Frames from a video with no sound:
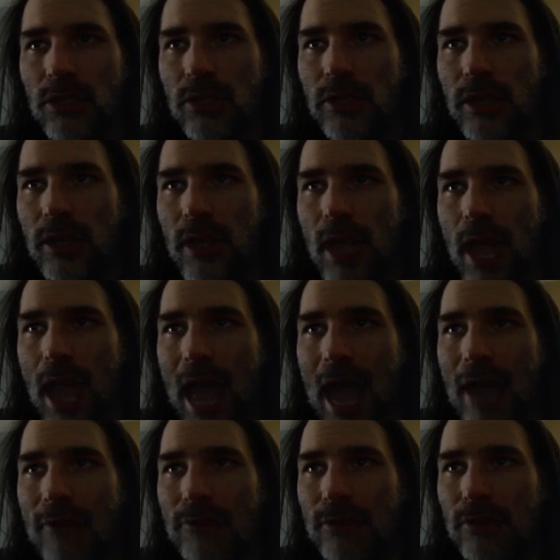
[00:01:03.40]
and then
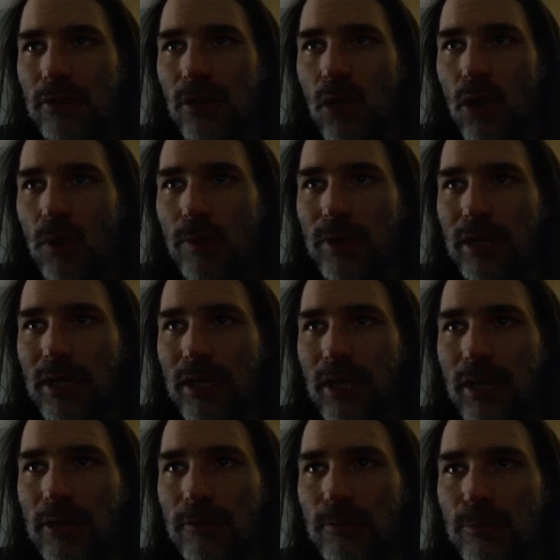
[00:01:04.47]
after the open, it
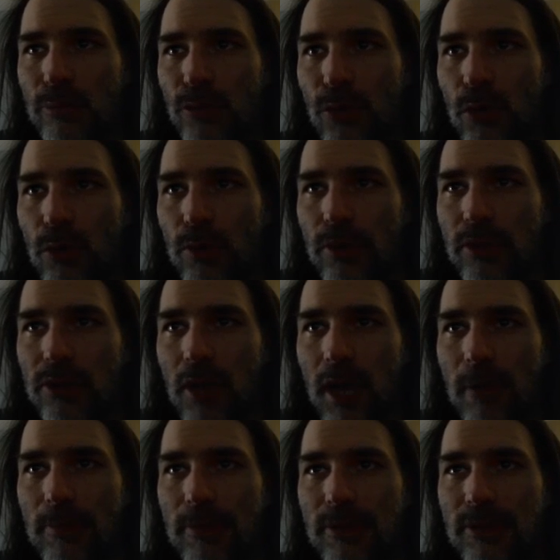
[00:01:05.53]
kind of broke the
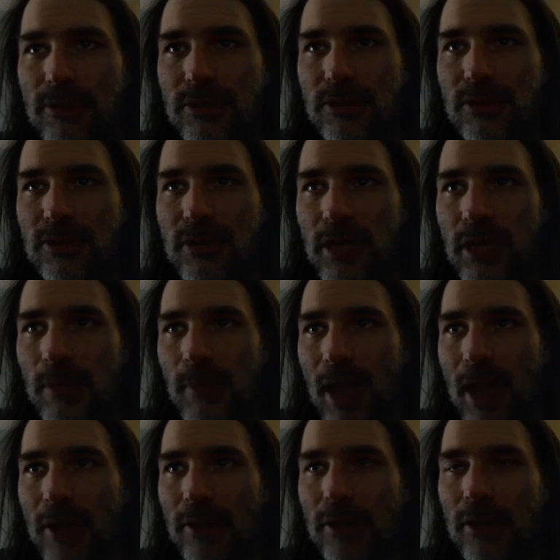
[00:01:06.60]
top of this descending
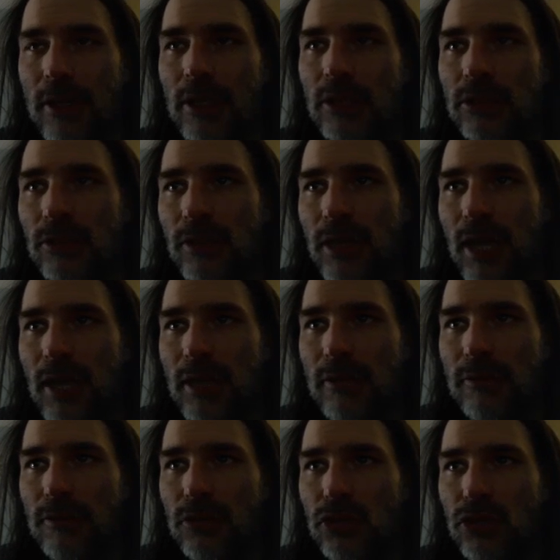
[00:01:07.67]
pattern. So it kind
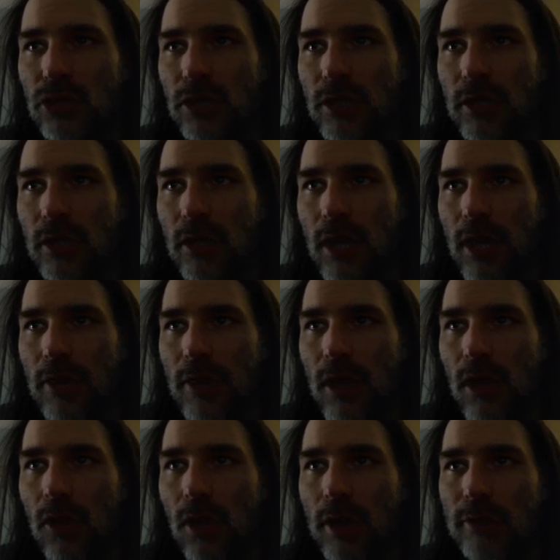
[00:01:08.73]
of shook, I think, a
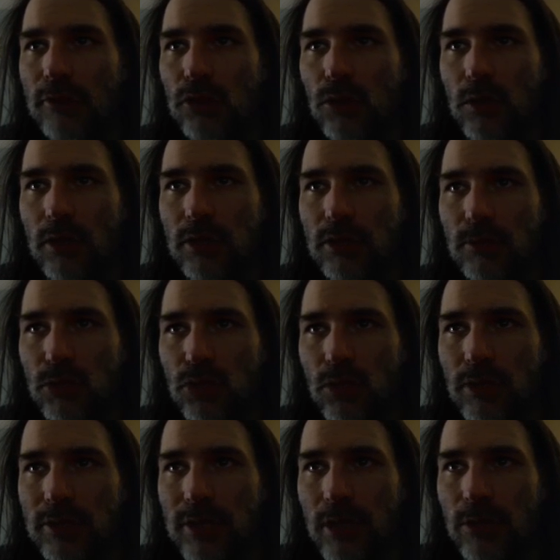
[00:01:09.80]
lot of some
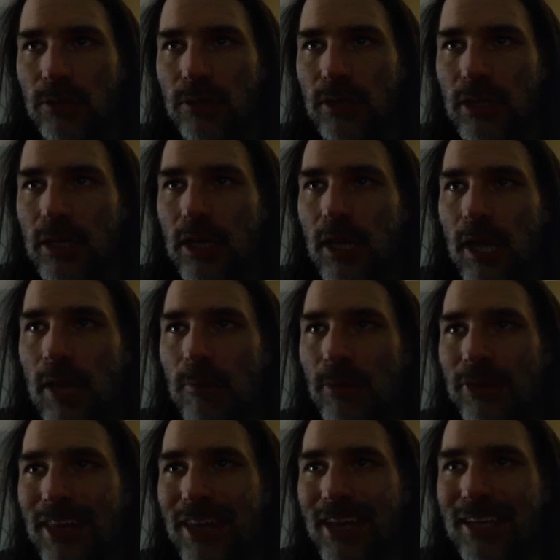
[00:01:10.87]
shorts out.
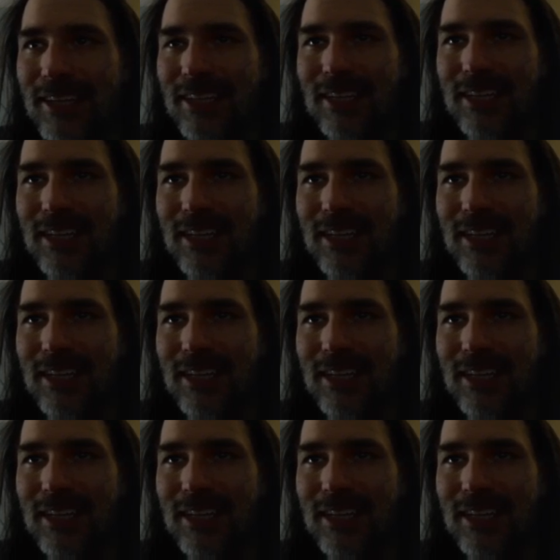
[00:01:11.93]
But then,